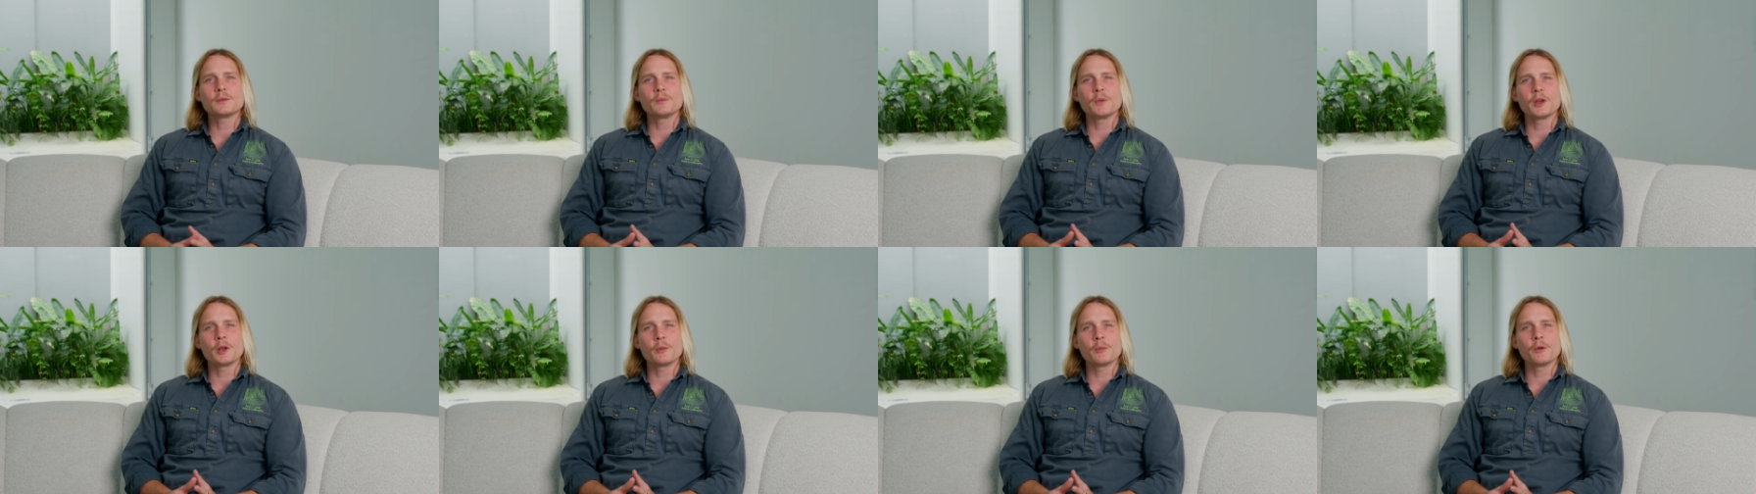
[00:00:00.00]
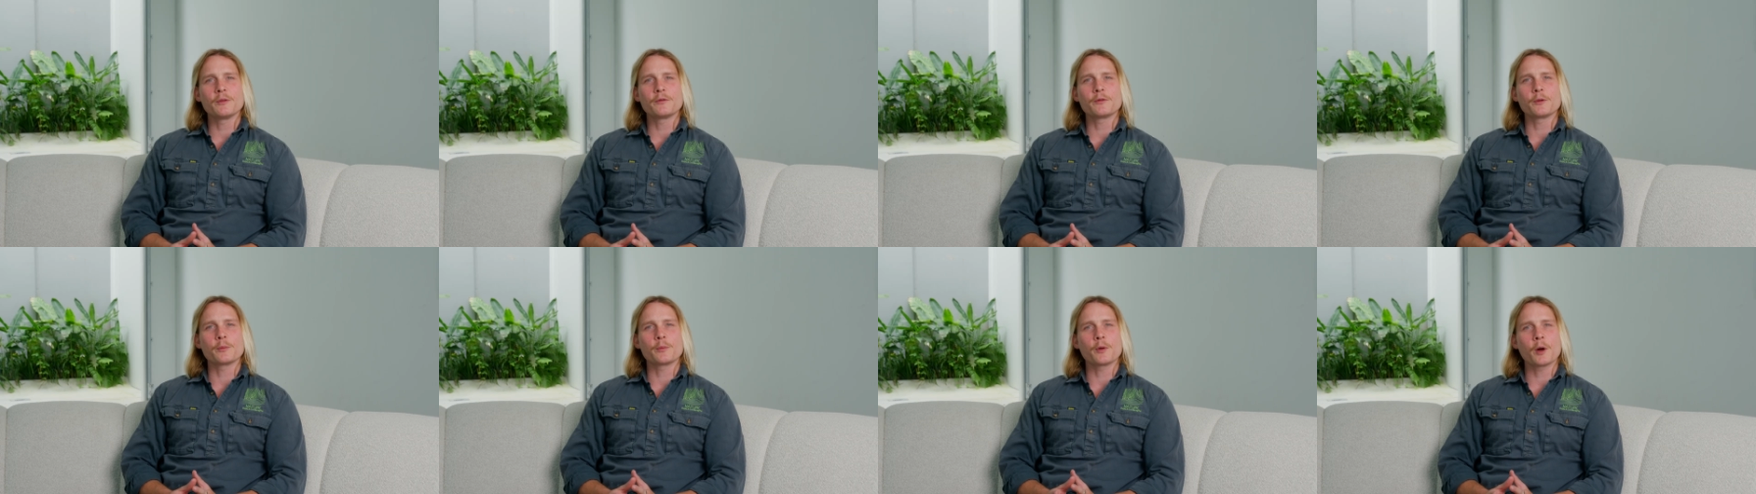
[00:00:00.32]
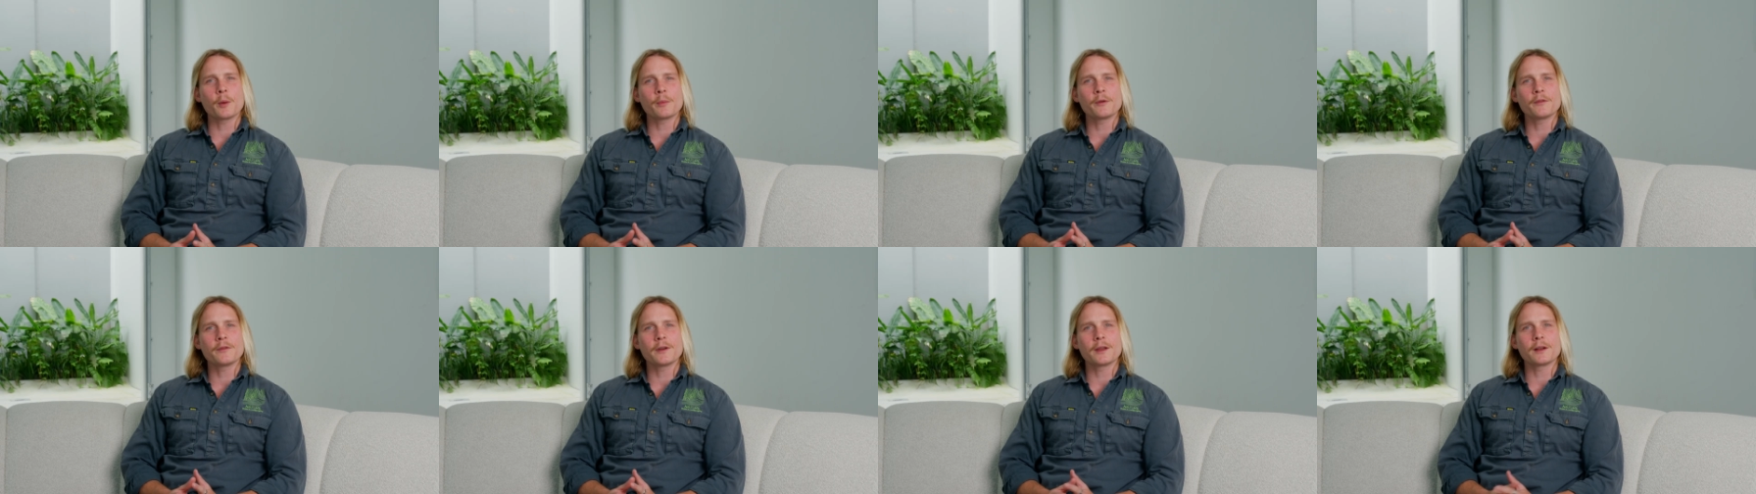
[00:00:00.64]
the minimum for
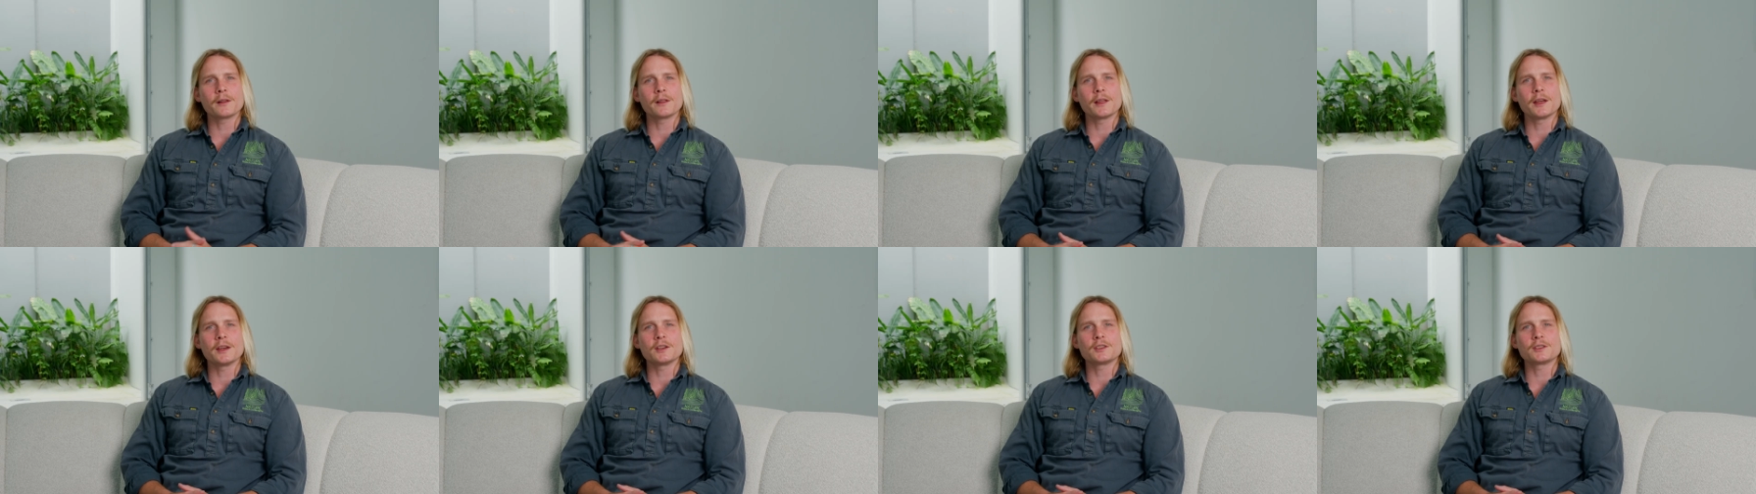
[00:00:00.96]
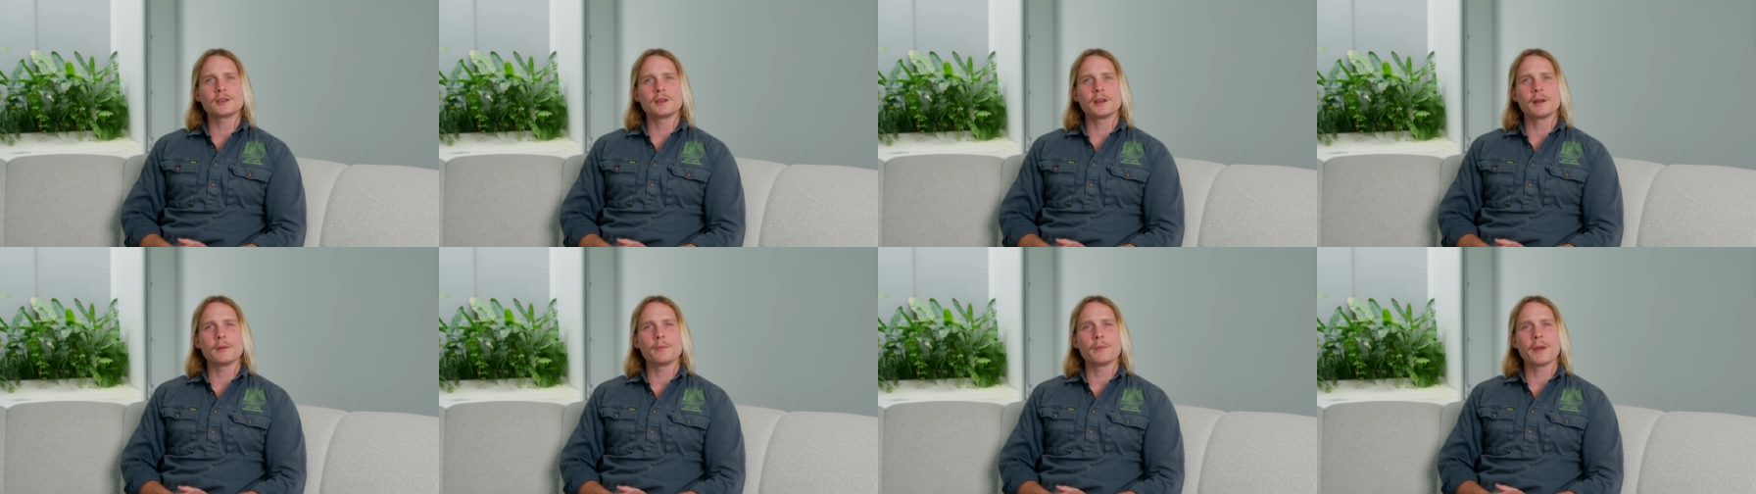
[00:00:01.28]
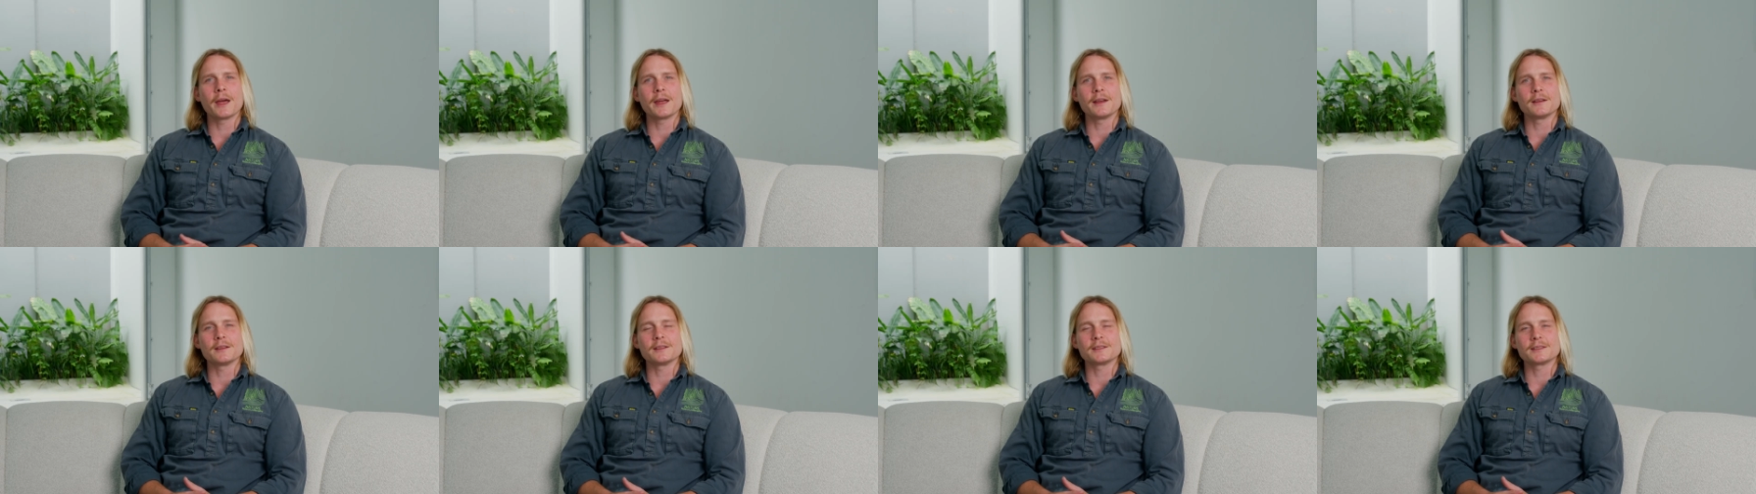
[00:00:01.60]
proper ventilation and
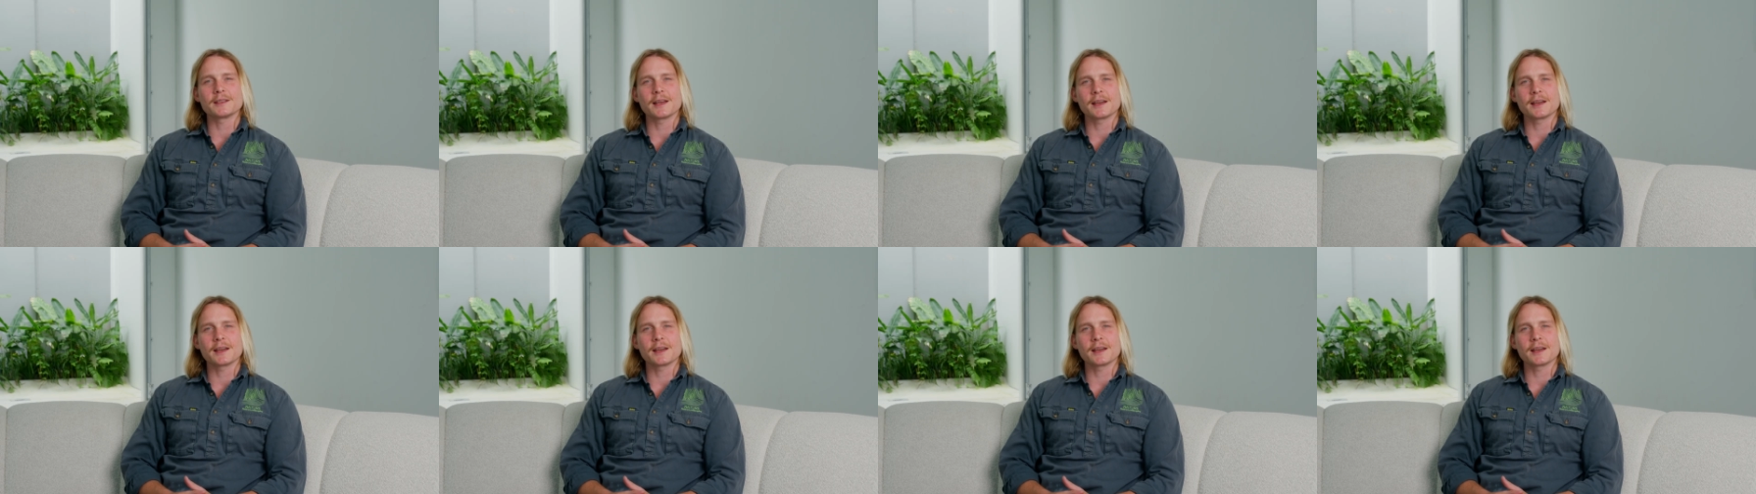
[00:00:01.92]
maintenance